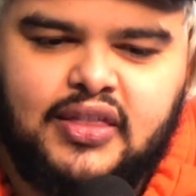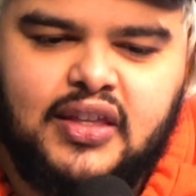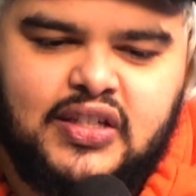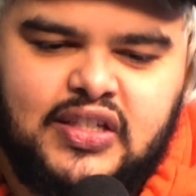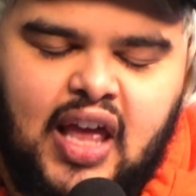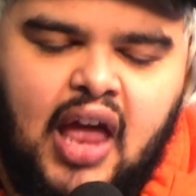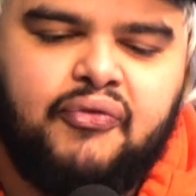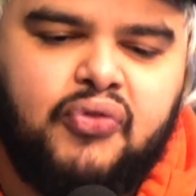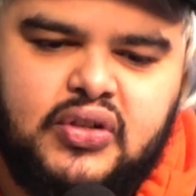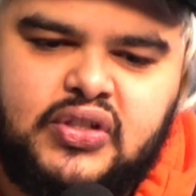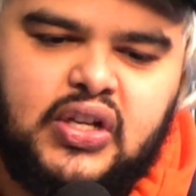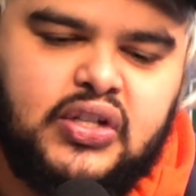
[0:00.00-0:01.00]
the San
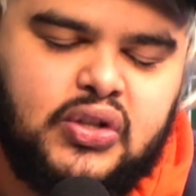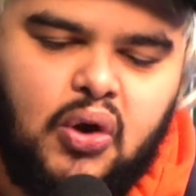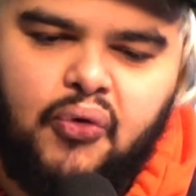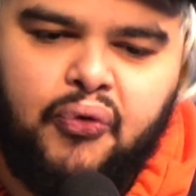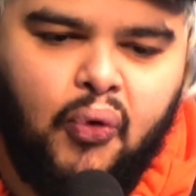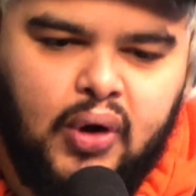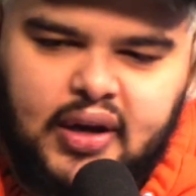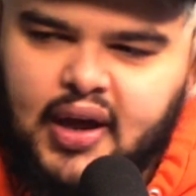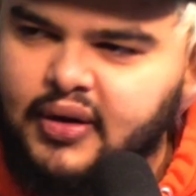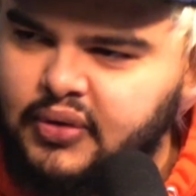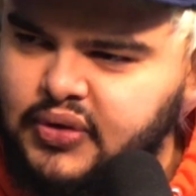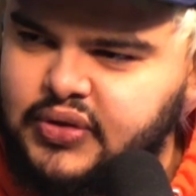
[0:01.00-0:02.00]
Francisco
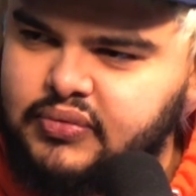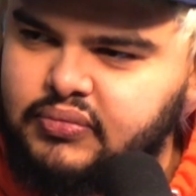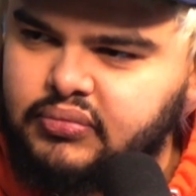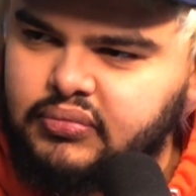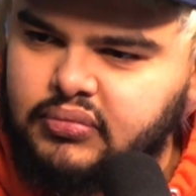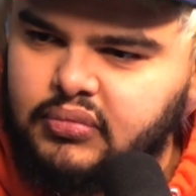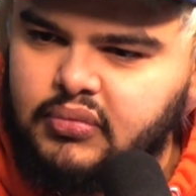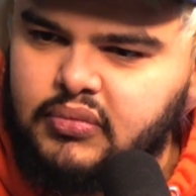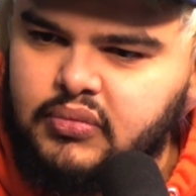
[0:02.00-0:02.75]
49ers